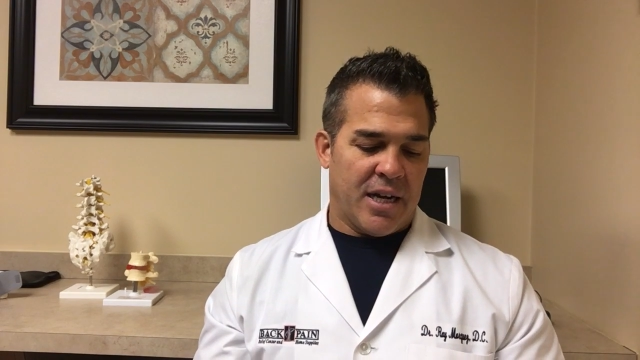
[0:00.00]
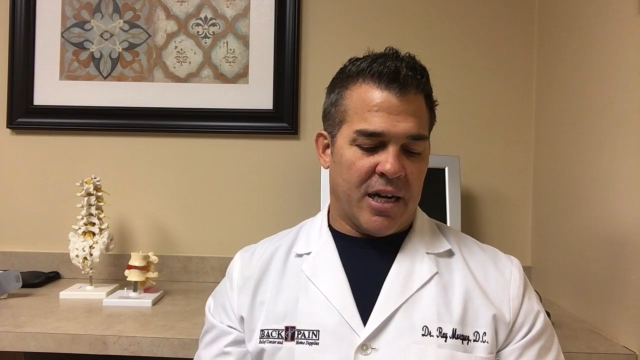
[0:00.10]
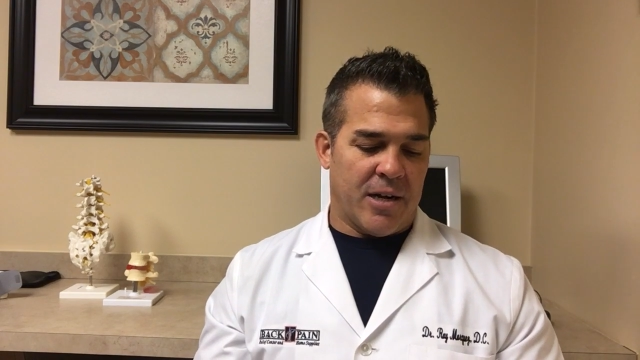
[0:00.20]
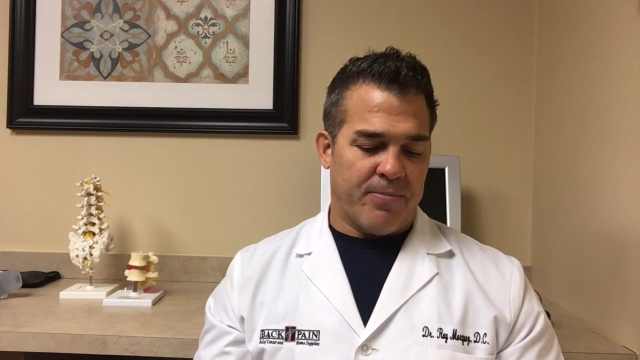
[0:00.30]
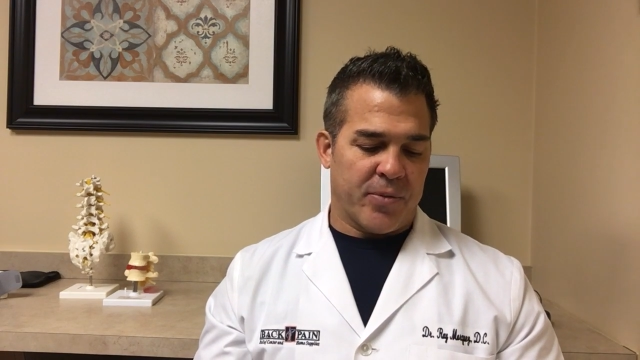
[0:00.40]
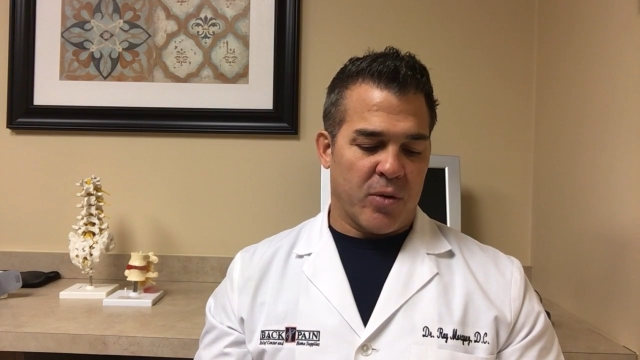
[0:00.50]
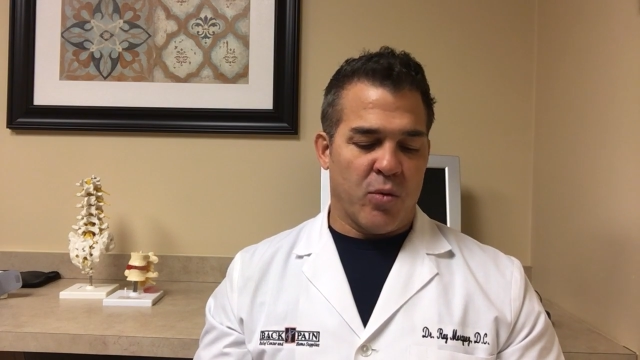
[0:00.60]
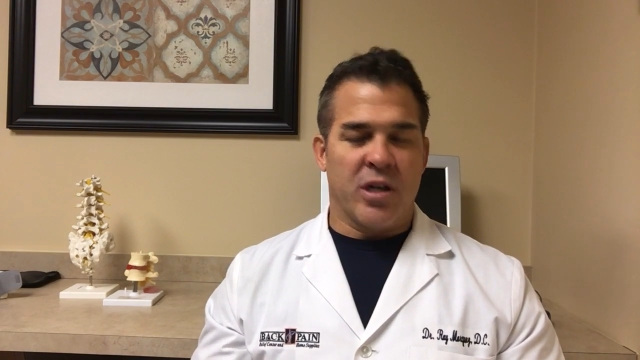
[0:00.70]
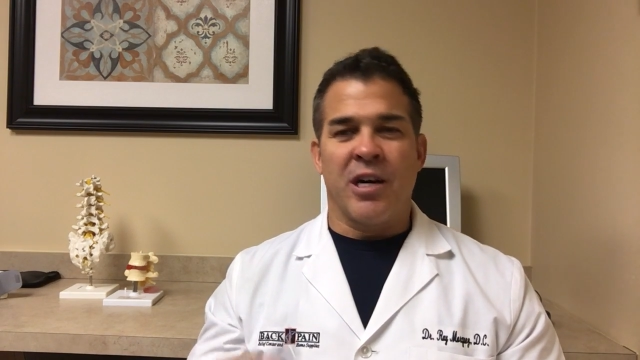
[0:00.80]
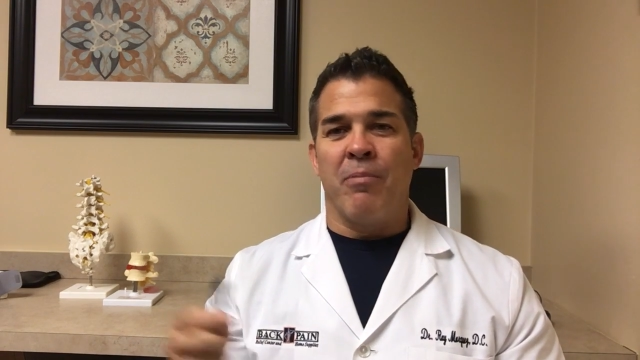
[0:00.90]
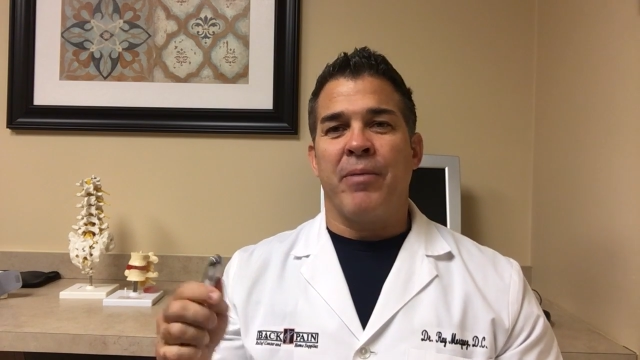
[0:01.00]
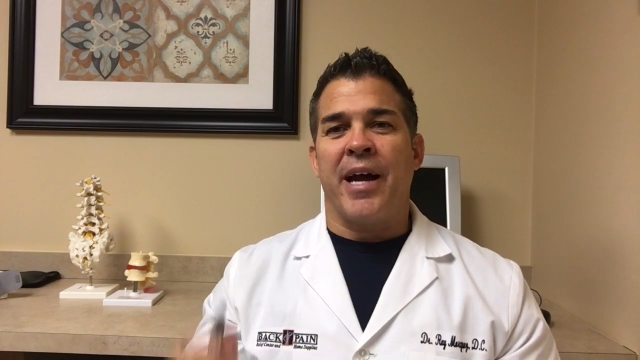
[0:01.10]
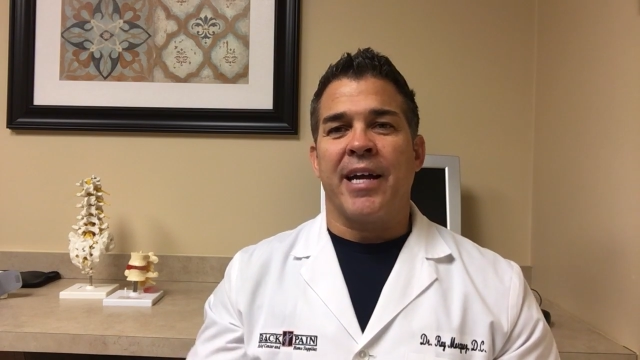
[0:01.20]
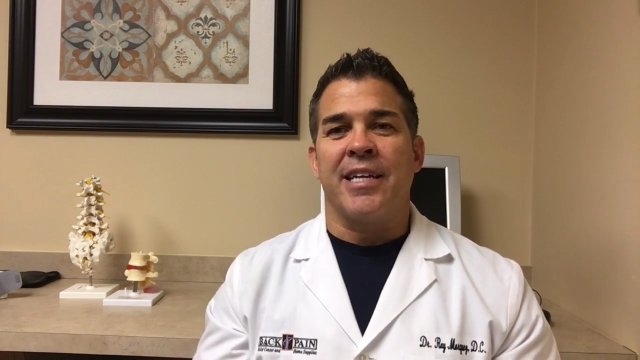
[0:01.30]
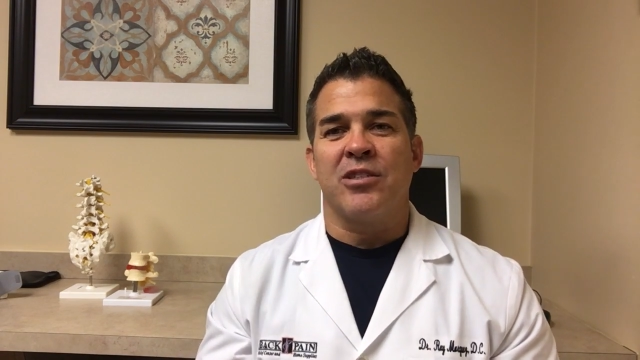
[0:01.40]
Um, we'll come
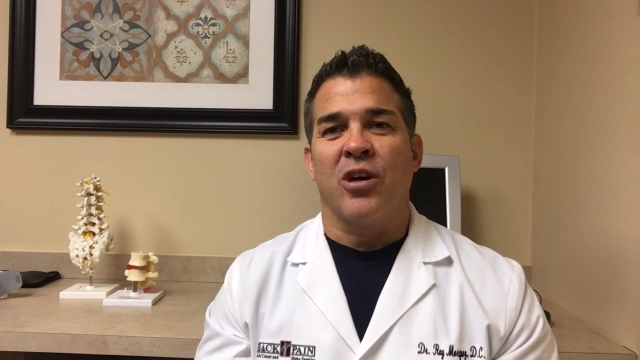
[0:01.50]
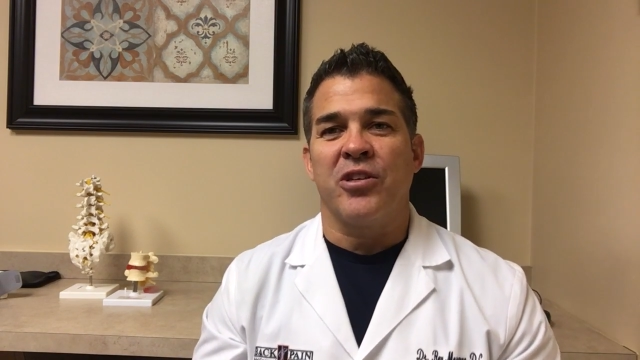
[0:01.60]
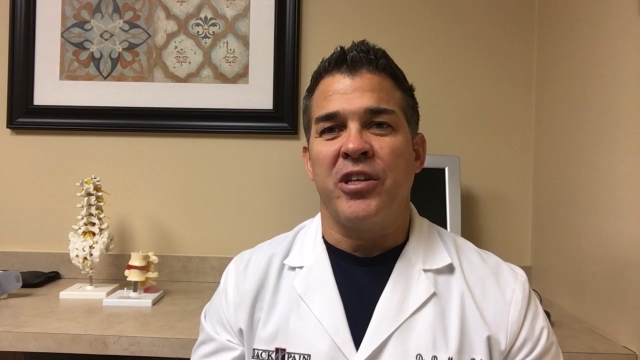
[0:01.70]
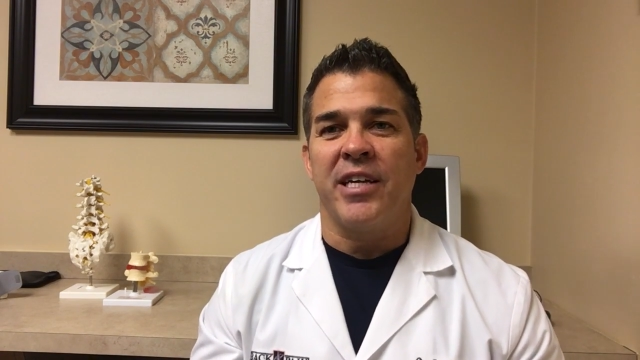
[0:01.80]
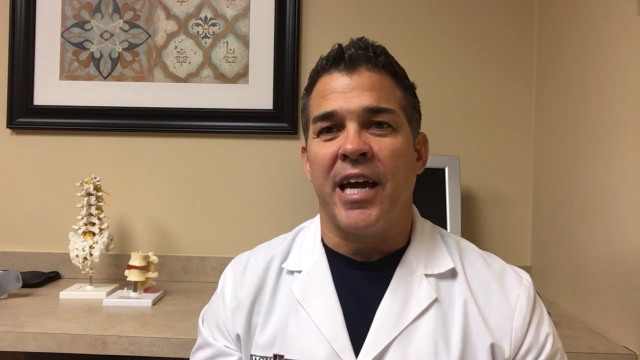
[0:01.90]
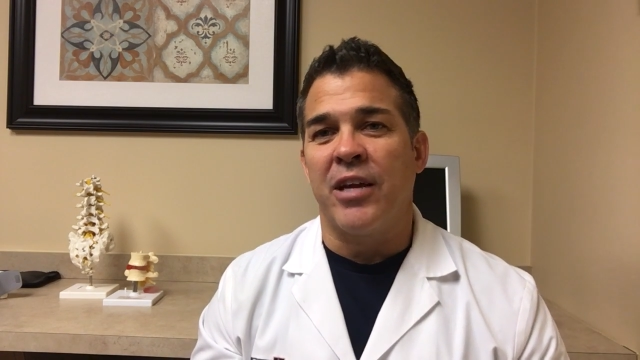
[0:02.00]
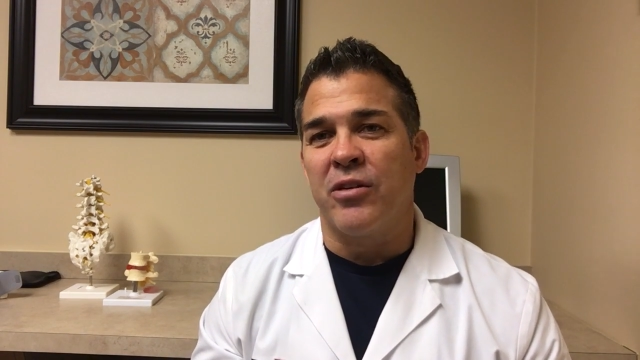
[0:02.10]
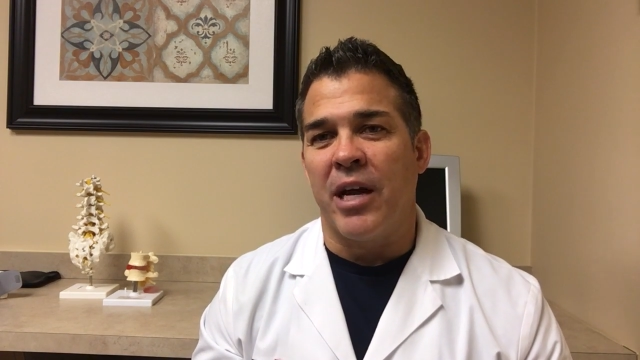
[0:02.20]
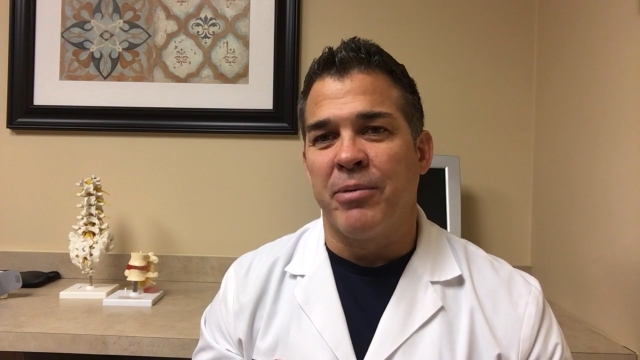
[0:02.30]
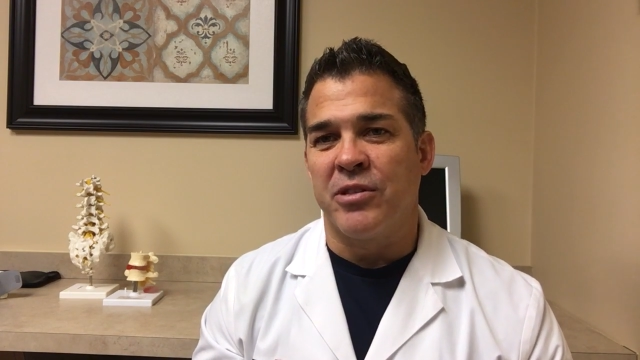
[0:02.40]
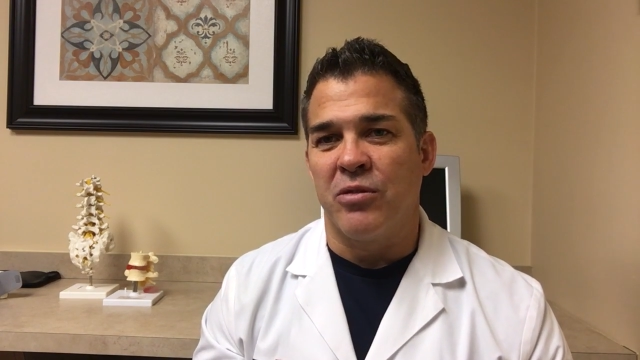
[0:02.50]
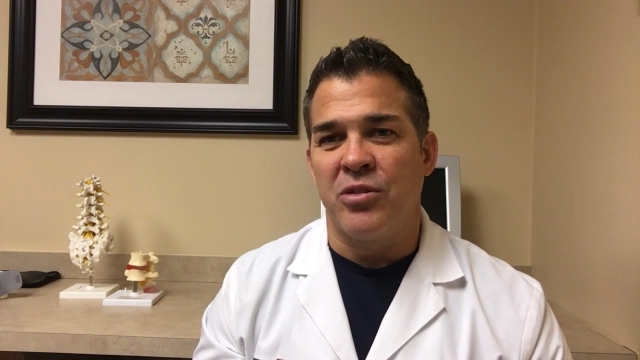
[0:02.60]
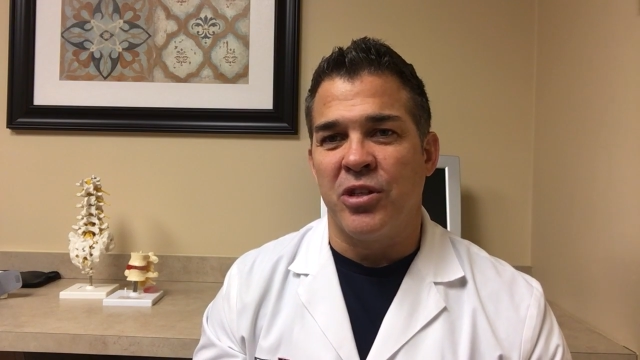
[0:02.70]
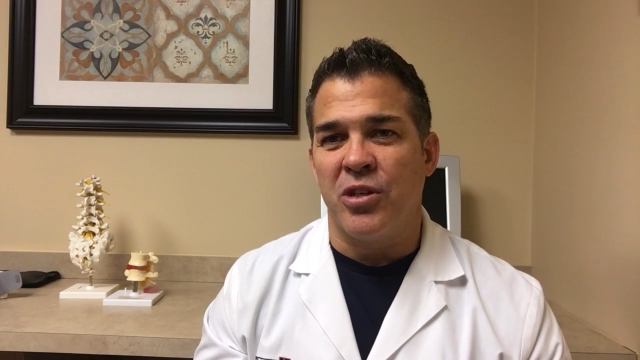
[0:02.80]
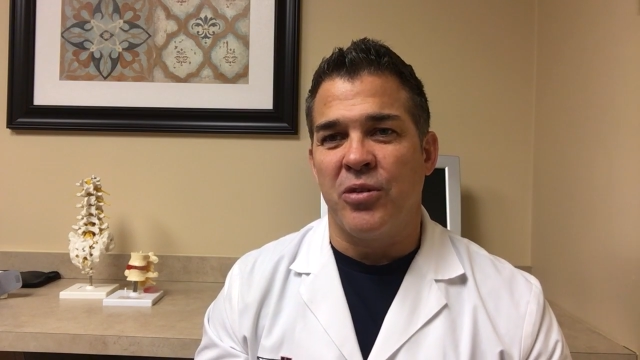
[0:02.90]
back and talk to you again on episode
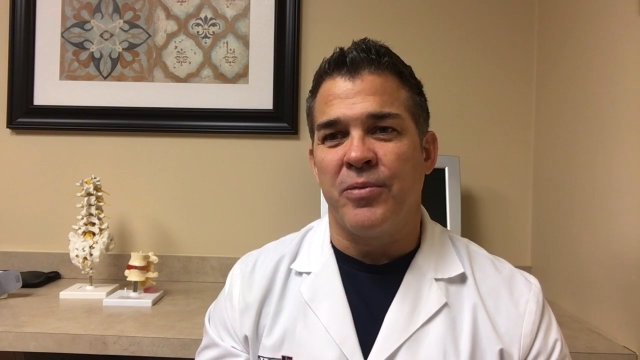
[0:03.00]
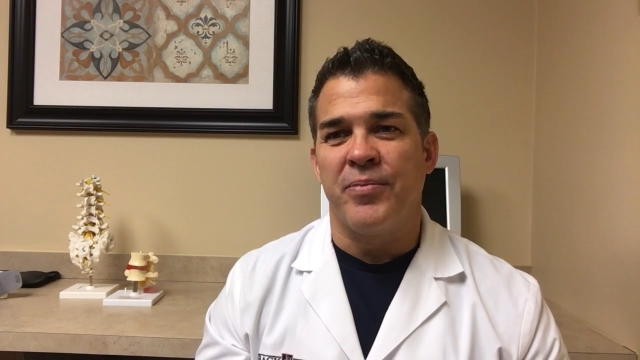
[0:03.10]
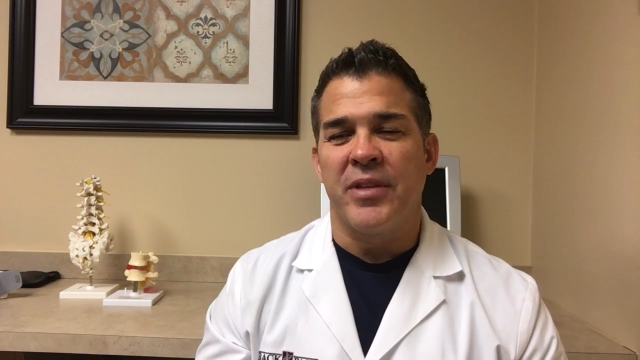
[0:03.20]
two.